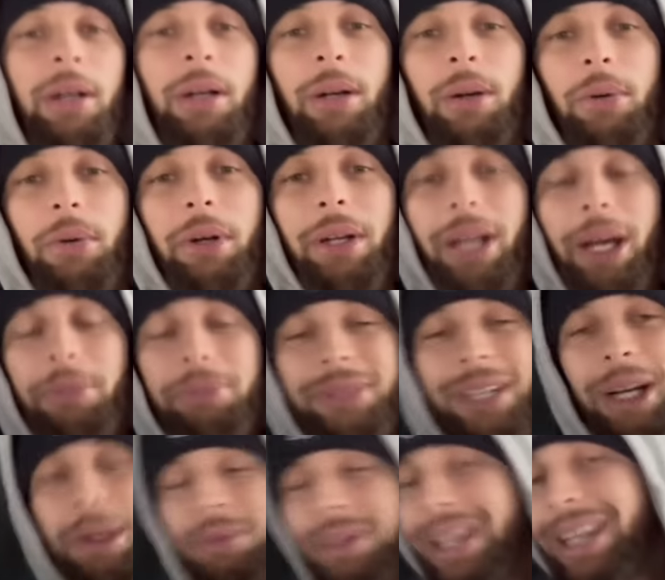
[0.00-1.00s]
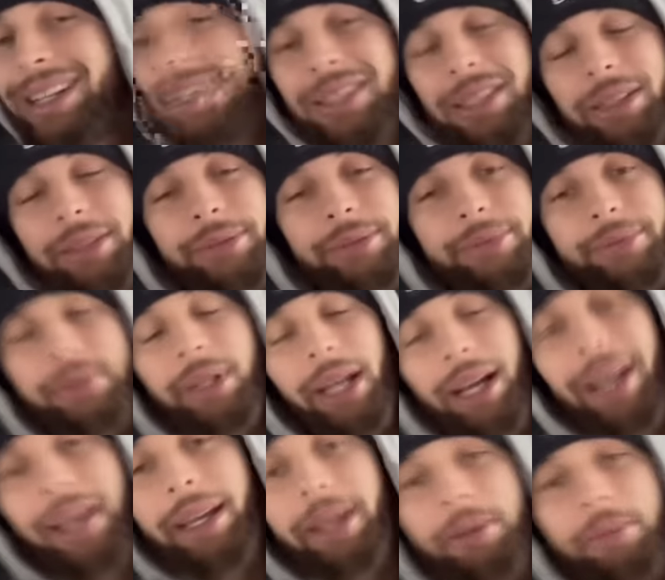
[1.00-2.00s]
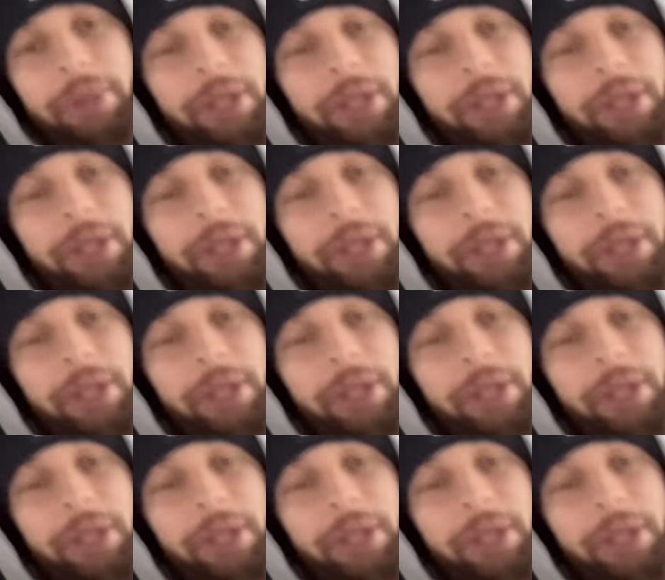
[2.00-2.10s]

What up, Dub Nation? I am